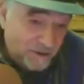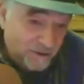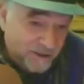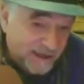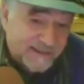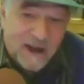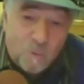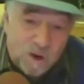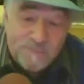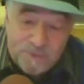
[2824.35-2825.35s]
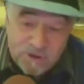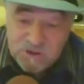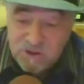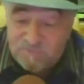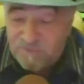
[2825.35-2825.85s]
Get that one
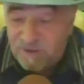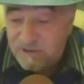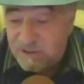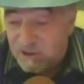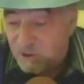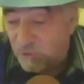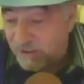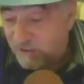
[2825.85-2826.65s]
person in the family to swing their